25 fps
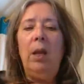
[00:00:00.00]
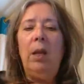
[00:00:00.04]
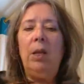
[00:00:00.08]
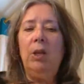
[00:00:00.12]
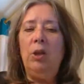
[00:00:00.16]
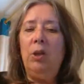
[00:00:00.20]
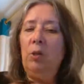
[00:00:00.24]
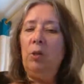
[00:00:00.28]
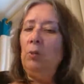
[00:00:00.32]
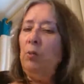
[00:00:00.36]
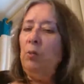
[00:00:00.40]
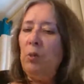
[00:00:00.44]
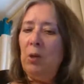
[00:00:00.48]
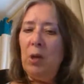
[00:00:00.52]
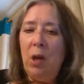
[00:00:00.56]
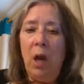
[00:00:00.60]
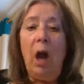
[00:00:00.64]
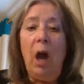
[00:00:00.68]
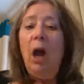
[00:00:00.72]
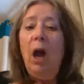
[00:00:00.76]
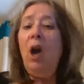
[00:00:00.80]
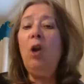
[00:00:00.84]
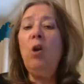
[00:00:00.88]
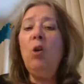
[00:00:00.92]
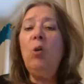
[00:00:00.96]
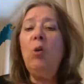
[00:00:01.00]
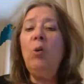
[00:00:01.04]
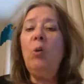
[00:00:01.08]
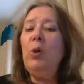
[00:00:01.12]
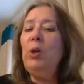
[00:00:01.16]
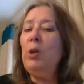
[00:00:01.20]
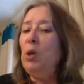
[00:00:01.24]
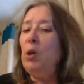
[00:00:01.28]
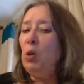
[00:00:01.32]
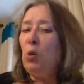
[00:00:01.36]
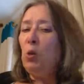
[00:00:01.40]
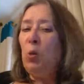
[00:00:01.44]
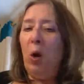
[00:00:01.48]
"You Know
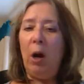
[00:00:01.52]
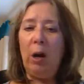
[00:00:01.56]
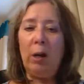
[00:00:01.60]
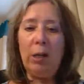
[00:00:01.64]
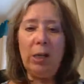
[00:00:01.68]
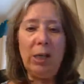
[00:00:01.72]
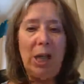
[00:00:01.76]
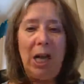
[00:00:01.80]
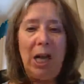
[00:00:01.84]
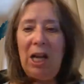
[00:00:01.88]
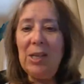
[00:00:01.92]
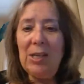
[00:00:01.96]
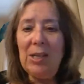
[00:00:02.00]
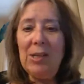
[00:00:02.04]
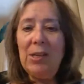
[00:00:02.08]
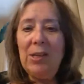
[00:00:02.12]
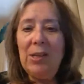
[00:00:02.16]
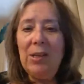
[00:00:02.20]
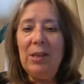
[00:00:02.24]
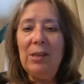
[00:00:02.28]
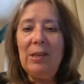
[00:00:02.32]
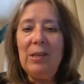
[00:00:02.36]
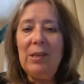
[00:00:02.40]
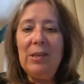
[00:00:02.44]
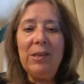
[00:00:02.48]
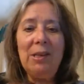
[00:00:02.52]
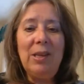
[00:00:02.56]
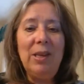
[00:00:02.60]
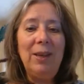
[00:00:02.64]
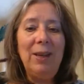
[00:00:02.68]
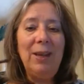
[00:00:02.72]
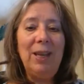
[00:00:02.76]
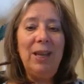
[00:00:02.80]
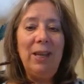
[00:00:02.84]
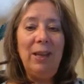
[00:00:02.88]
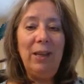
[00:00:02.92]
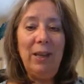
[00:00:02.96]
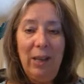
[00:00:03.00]
You Are Cousins
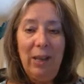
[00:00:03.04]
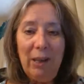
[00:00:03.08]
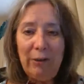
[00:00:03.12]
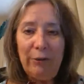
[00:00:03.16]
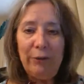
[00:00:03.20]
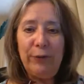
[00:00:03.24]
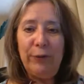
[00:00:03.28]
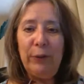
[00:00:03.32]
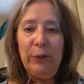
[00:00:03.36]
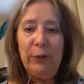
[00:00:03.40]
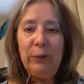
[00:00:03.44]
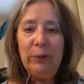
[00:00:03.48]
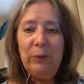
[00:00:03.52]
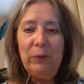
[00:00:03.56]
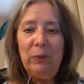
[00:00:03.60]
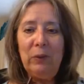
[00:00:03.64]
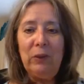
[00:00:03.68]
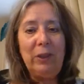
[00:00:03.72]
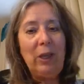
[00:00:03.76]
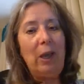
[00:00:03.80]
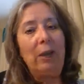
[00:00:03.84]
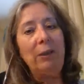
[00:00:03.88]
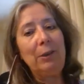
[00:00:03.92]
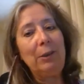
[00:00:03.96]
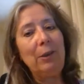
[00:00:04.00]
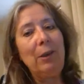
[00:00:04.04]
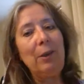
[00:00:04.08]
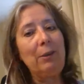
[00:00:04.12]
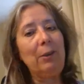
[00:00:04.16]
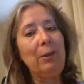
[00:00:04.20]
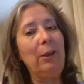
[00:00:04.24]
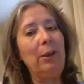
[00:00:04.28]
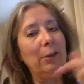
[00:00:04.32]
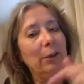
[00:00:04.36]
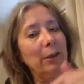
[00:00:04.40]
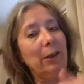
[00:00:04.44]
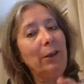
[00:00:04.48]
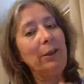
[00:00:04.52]
If
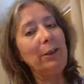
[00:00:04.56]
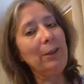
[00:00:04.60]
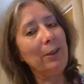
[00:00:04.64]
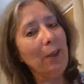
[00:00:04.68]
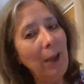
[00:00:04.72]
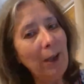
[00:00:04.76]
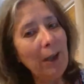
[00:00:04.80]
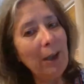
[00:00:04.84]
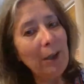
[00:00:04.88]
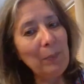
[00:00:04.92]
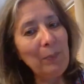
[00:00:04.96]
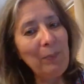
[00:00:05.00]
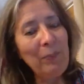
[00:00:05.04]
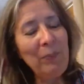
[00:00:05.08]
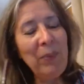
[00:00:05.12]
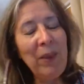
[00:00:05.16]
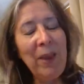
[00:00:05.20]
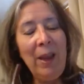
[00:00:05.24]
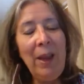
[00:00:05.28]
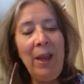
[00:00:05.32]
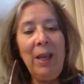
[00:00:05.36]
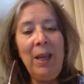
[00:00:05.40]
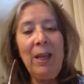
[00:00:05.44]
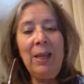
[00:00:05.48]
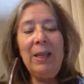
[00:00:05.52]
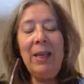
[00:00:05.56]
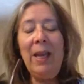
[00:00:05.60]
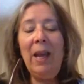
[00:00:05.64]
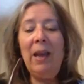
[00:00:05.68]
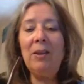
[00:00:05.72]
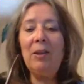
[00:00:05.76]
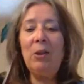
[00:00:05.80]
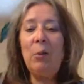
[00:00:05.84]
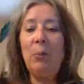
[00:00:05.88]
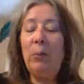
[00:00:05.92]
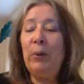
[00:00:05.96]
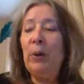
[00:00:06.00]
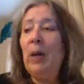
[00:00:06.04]
Now,
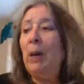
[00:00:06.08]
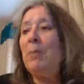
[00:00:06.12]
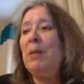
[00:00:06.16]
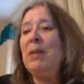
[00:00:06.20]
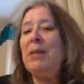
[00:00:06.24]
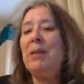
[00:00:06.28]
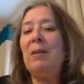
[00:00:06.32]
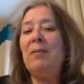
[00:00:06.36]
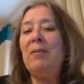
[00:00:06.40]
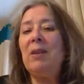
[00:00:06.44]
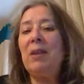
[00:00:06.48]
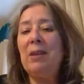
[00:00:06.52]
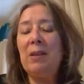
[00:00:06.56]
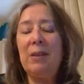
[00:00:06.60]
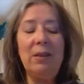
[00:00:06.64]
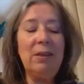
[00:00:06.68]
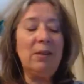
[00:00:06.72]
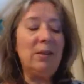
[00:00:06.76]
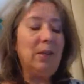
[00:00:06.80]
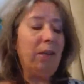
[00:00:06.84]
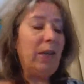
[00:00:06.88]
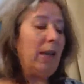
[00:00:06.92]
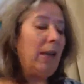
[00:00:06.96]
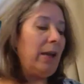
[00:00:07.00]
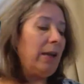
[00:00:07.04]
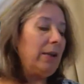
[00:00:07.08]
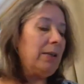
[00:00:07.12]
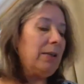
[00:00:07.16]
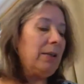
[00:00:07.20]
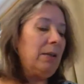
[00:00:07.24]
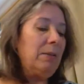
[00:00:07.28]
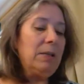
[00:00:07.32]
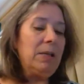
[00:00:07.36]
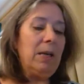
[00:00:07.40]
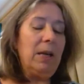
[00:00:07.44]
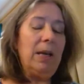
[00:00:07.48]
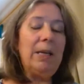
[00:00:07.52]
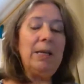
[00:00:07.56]
the premise of this is that
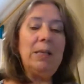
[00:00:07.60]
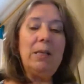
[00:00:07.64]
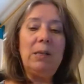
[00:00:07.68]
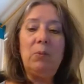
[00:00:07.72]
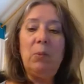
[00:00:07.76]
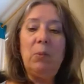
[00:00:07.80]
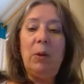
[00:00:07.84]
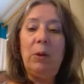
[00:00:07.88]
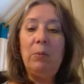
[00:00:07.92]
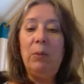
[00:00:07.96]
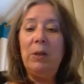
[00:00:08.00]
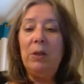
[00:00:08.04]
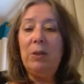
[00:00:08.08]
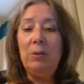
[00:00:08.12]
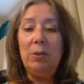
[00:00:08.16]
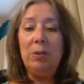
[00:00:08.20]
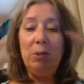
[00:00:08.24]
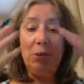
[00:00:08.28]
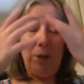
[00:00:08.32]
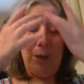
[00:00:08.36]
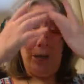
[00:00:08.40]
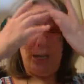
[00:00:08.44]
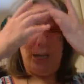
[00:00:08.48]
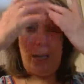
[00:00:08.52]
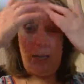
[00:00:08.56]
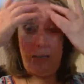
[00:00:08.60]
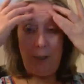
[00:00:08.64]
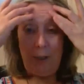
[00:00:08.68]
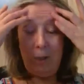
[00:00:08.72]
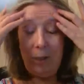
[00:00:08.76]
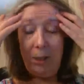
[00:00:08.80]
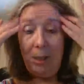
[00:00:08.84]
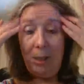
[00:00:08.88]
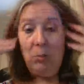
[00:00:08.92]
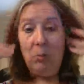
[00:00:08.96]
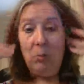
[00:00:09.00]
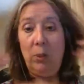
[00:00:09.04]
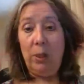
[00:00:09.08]
sometimes when we do
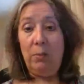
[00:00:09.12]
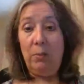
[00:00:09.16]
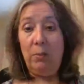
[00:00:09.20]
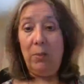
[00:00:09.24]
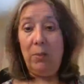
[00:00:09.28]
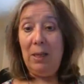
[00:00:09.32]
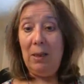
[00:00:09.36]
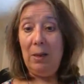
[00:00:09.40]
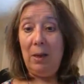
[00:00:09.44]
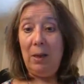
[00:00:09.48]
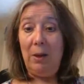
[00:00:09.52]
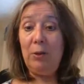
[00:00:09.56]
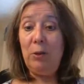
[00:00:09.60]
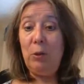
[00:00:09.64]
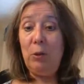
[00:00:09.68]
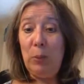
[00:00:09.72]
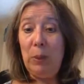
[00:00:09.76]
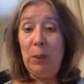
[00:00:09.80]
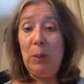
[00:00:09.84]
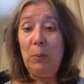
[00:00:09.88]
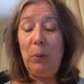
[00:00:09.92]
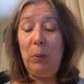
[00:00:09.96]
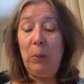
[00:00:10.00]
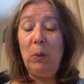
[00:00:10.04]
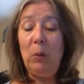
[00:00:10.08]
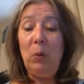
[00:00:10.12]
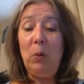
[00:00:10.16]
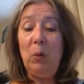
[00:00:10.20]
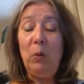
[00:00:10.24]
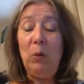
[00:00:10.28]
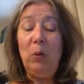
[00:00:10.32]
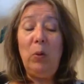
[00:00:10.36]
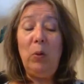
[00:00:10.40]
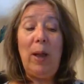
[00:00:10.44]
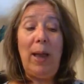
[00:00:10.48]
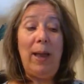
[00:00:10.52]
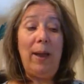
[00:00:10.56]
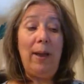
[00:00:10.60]
genealogy, we meet other people
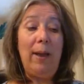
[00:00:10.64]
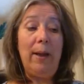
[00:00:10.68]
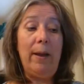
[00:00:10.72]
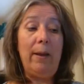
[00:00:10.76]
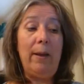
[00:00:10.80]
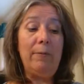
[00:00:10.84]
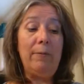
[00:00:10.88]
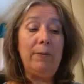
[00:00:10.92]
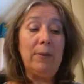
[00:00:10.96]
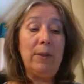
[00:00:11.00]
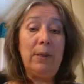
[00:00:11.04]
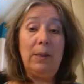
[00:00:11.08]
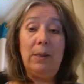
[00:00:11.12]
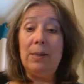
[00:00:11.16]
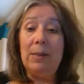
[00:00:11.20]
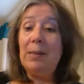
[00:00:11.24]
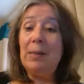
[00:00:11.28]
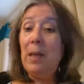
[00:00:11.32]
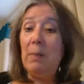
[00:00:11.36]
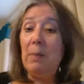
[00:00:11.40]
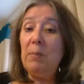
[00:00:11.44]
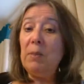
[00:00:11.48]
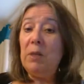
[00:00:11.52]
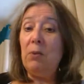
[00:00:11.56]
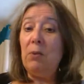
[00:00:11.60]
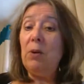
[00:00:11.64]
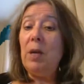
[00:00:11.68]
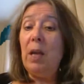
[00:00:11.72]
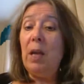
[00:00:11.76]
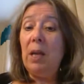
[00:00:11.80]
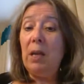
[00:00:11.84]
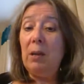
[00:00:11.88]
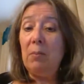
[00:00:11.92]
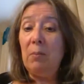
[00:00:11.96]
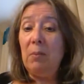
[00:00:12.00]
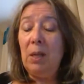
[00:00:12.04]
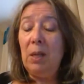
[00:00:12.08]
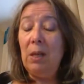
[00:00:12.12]
who have the same
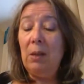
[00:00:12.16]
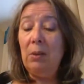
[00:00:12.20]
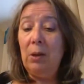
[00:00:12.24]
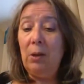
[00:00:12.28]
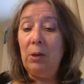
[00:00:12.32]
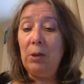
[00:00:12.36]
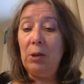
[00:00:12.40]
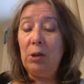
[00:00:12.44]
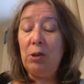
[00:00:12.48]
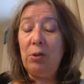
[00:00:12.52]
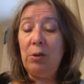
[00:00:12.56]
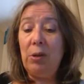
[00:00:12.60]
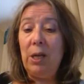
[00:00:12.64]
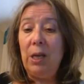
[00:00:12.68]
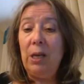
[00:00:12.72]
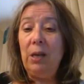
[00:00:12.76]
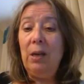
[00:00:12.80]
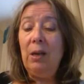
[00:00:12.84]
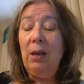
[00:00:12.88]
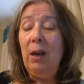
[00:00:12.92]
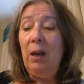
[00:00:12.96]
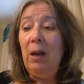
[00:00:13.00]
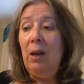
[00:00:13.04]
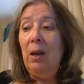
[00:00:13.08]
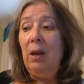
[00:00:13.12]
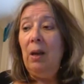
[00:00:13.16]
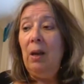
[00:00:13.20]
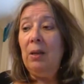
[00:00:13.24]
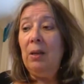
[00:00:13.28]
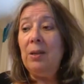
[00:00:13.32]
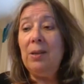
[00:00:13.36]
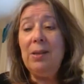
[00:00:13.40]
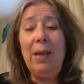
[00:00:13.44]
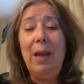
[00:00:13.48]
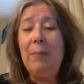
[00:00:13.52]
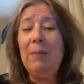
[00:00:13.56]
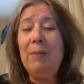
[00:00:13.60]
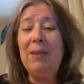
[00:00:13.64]
surname in their tree.
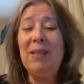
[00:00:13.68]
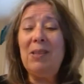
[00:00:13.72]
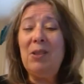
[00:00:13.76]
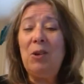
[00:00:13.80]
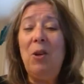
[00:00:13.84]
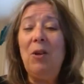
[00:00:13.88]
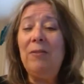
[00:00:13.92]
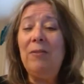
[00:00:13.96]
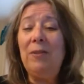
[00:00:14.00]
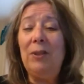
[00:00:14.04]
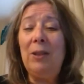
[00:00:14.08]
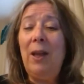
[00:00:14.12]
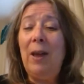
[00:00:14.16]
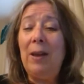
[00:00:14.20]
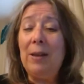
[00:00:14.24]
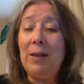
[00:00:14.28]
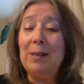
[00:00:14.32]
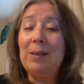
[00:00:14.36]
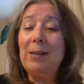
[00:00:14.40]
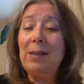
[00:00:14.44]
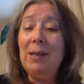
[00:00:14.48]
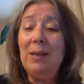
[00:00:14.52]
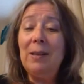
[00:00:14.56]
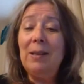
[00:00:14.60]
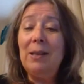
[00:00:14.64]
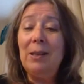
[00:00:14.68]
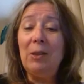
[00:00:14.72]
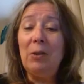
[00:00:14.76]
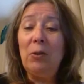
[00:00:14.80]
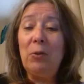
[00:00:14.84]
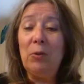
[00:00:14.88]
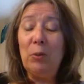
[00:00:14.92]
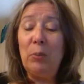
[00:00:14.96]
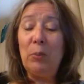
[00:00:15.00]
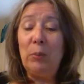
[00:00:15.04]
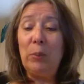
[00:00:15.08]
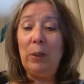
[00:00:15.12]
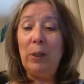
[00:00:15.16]
This happens an awful lot. I see it in the
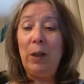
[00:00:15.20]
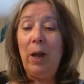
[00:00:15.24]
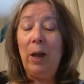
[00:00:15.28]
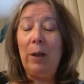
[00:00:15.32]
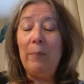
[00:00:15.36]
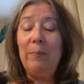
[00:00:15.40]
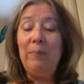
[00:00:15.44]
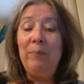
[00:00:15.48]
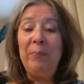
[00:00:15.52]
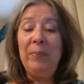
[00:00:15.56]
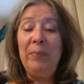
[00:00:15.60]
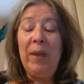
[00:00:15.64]
group a lot.